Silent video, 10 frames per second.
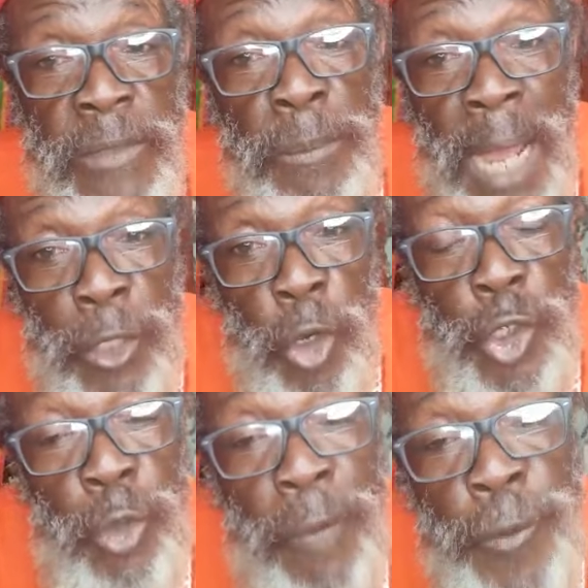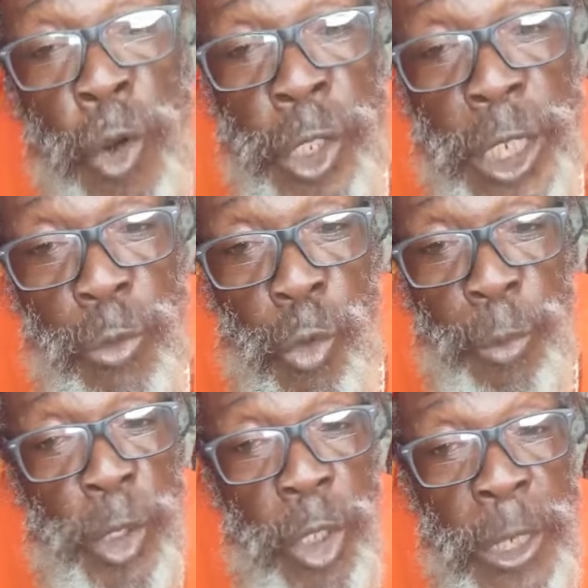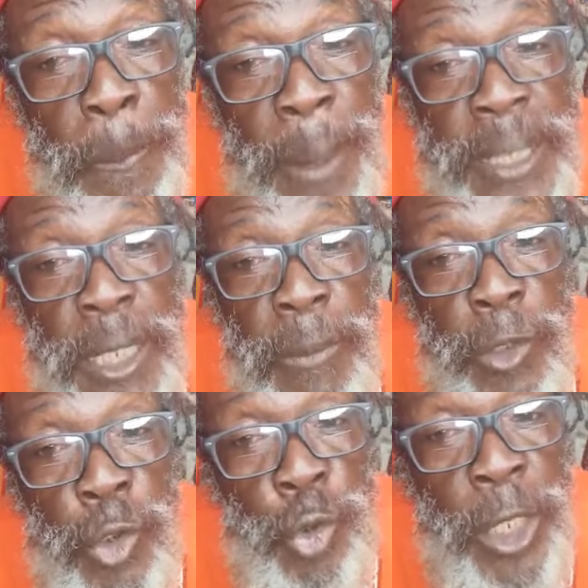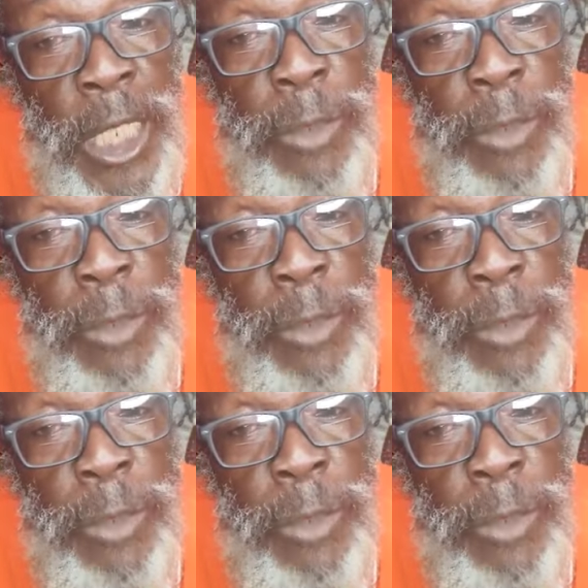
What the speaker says: The man got to a virgin womb, it was impossible to show